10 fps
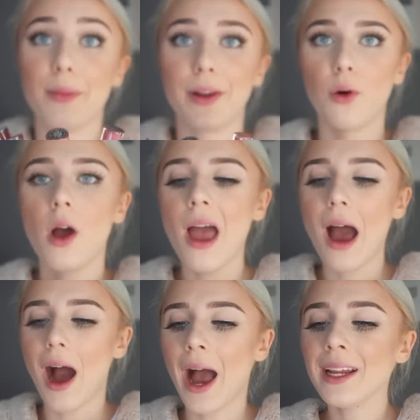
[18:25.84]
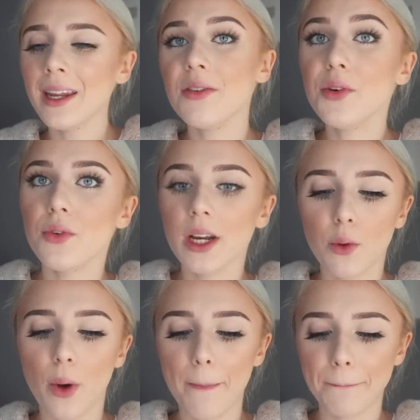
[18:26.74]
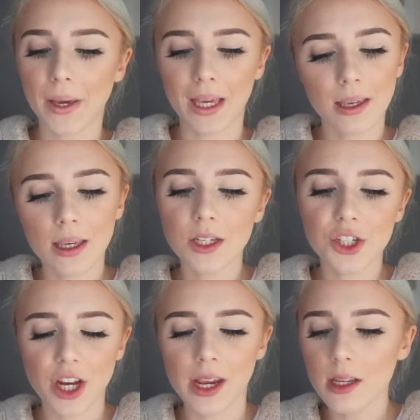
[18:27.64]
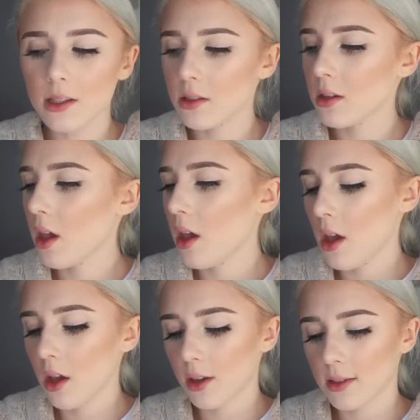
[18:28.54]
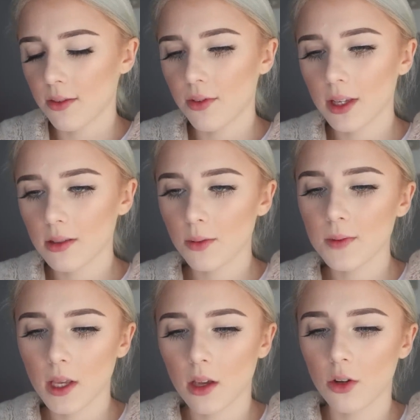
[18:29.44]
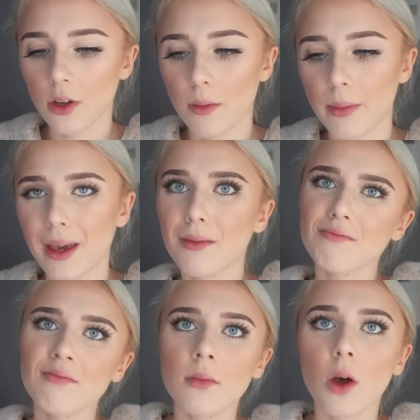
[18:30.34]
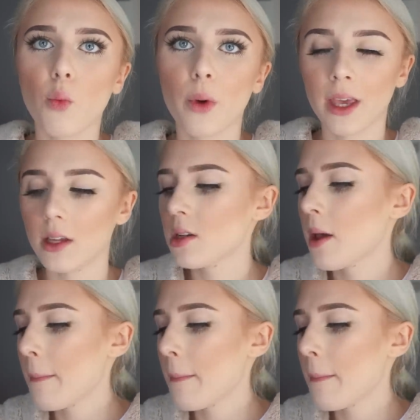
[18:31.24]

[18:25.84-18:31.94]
the middle i never really wear pinky shades because I feel like sometimes they can look a bit mm, weird.